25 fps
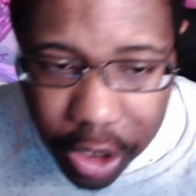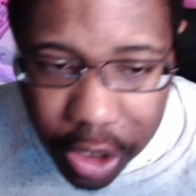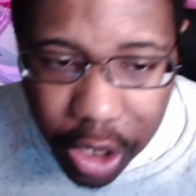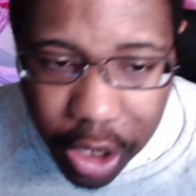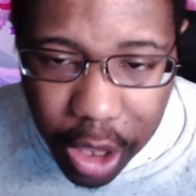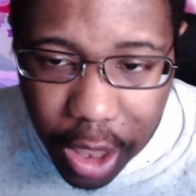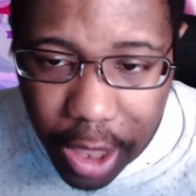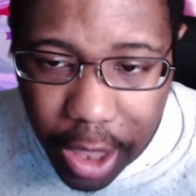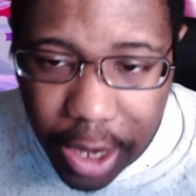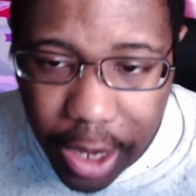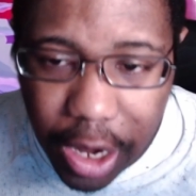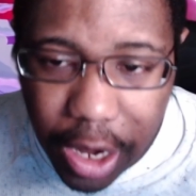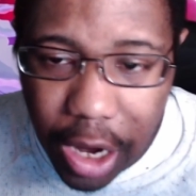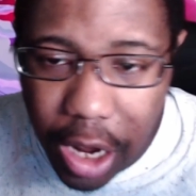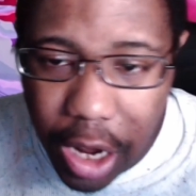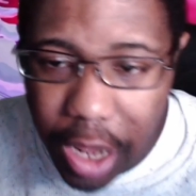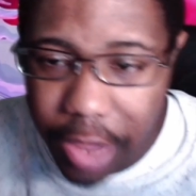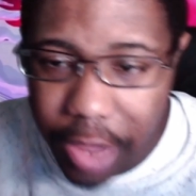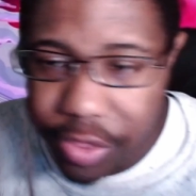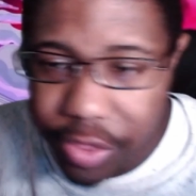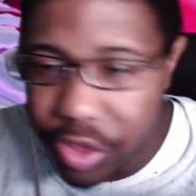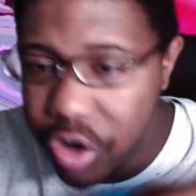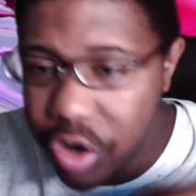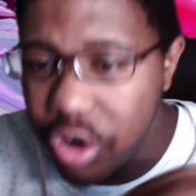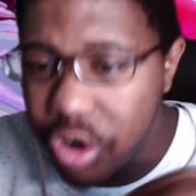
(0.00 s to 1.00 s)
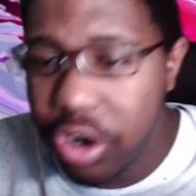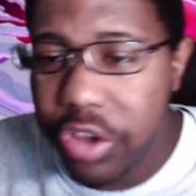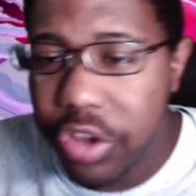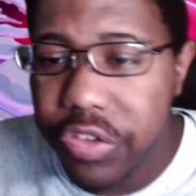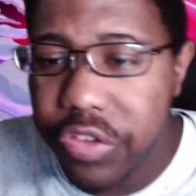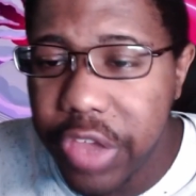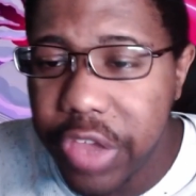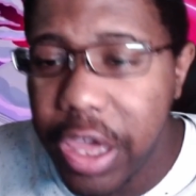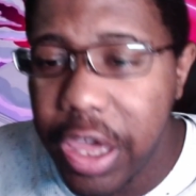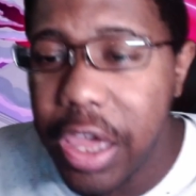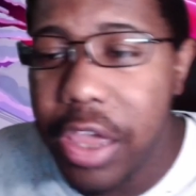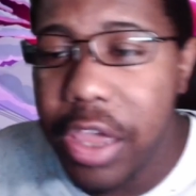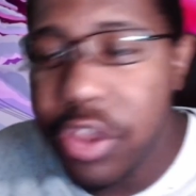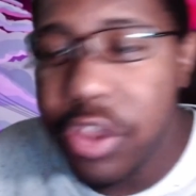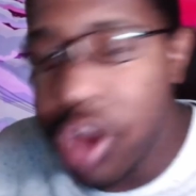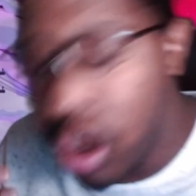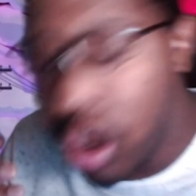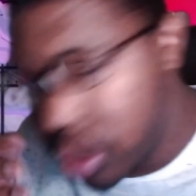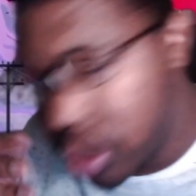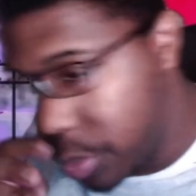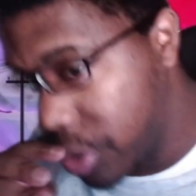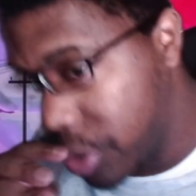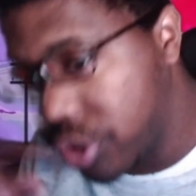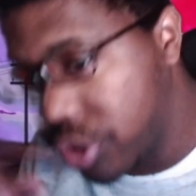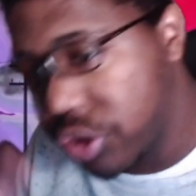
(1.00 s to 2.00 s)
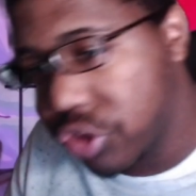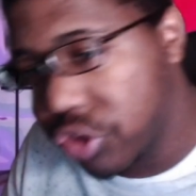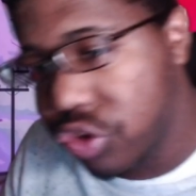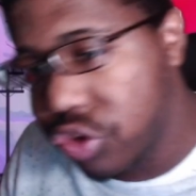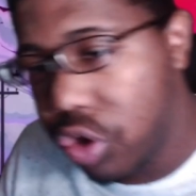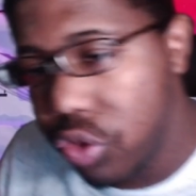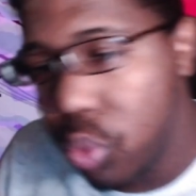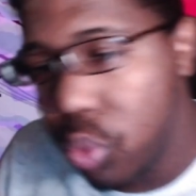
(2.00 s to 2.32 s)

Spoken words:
And there is a documentary that's called The